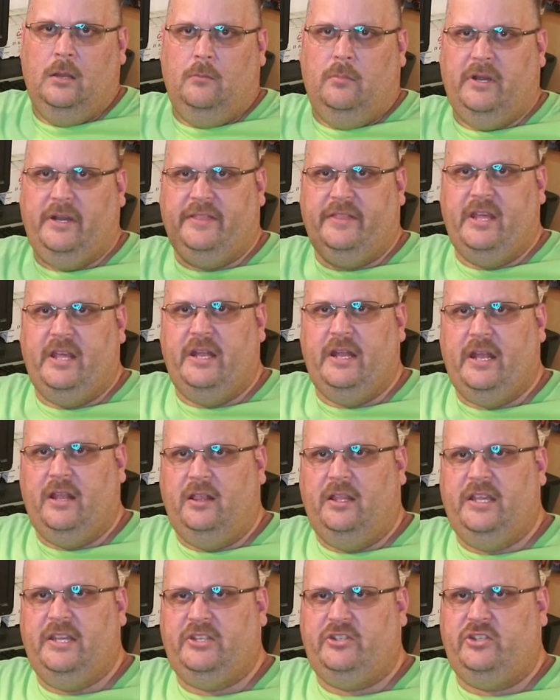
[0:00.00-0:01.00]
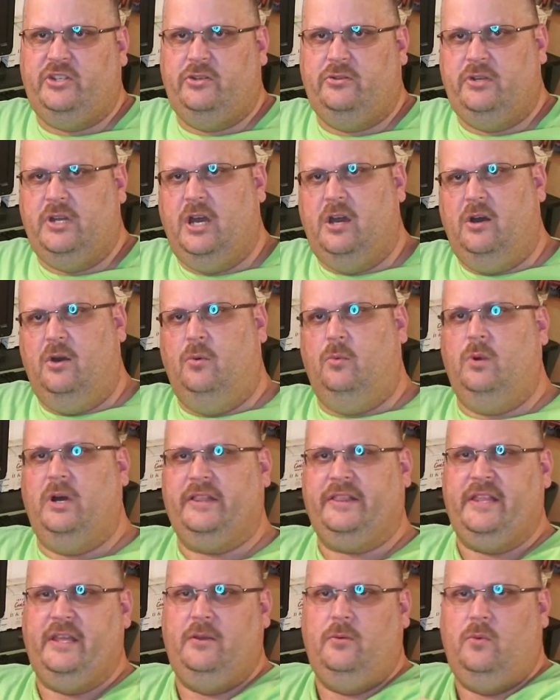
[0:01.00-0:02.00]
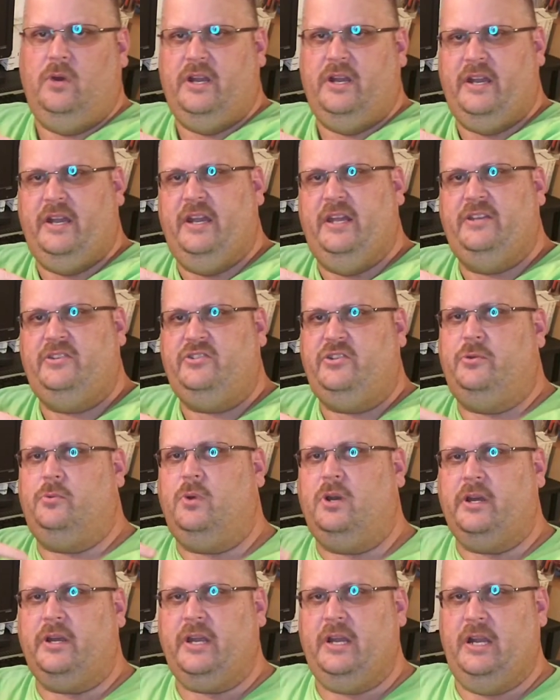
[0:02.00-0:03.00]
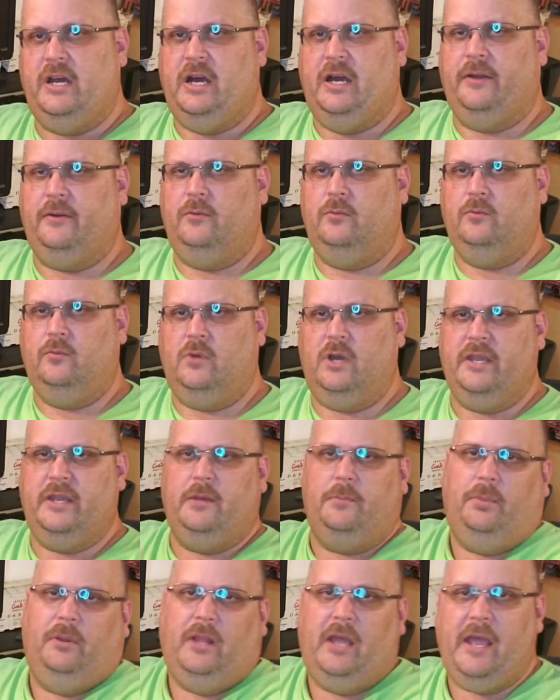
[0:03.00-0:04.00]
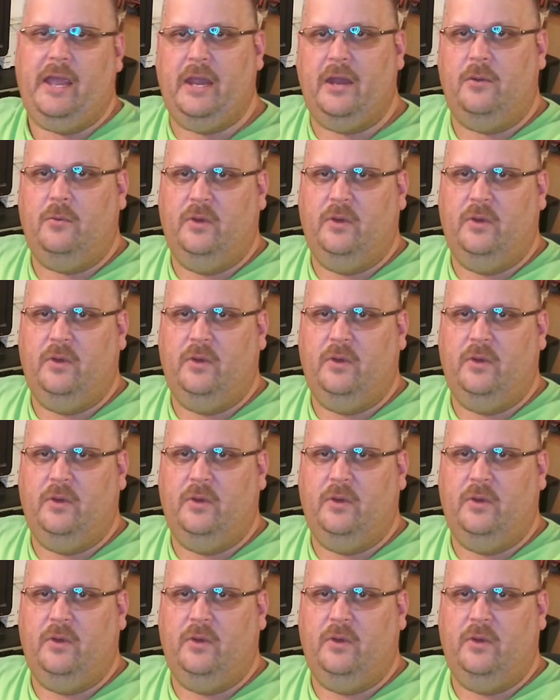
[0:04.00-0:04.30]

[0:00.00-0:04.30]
then at least you know what the, what it is you're working on, what you're playing with.